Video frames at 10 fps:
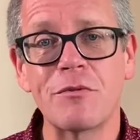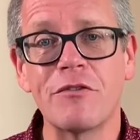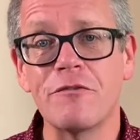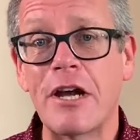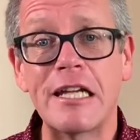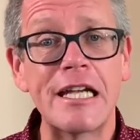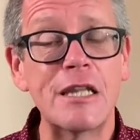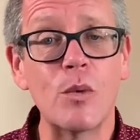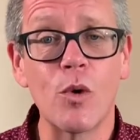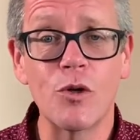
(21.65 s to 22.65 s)
fighting in
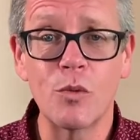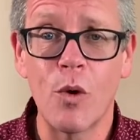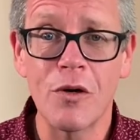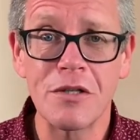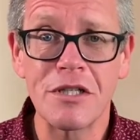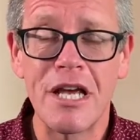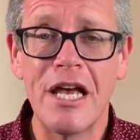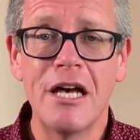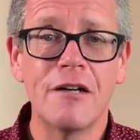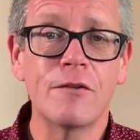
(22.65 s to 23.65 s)
the world wars,
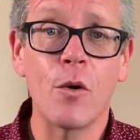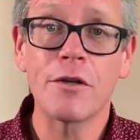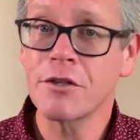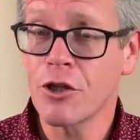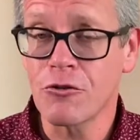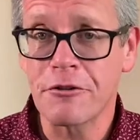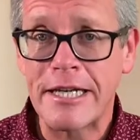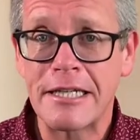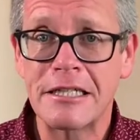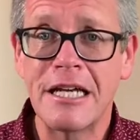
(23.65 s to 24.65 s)
of course,
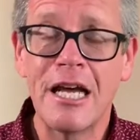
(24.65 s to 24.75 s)
Korea,